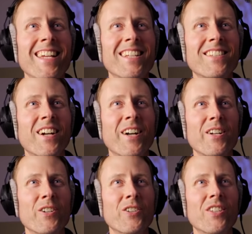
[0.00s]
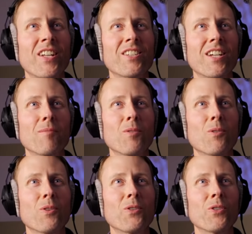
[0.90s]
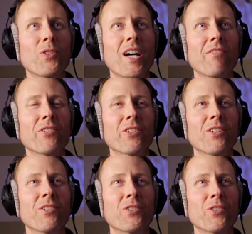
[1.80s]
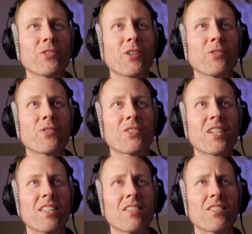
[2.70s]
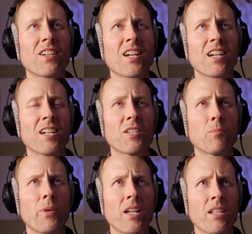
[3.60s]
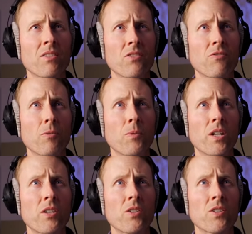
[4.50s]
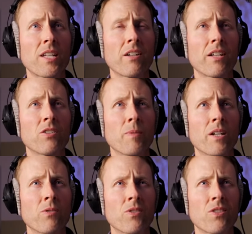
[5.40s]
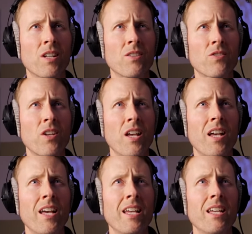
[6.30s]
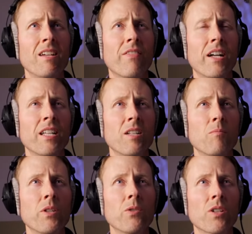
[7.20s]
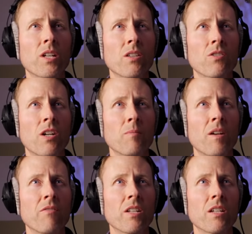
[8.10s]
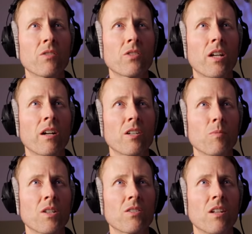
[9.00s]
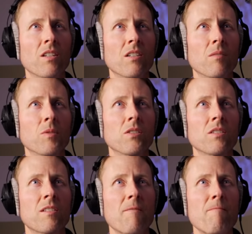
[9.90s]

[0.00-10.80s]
Is Carrie your stunt double, or do you have your own, do your own stunts? Uh, depends. For production sound, I do my own stunts. If I need music at the start of my videos, Carrie's my stunt double.